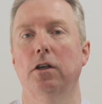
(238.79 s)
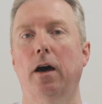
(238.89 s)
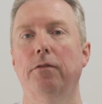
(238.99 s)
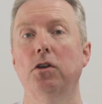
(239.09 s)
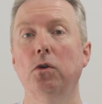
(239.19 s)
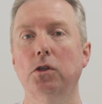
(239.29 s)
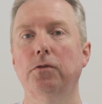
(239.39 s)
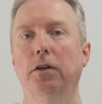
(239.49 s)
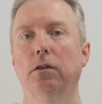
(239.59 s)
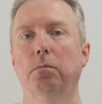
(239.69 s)
you know, have a notes
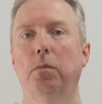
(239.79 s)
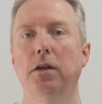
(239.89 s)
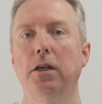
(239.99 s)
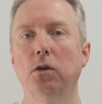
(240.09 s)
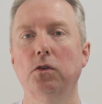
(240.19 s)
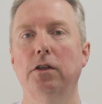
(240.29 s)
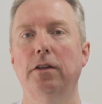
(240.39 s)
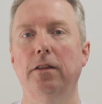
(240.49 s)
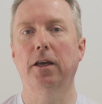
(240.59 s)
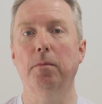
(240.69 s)
field, putting your notes in
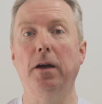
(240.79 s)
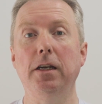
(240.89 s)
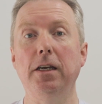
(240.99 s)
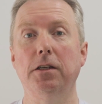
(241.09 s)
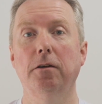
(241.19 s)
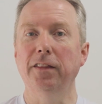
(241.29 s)
that you might need.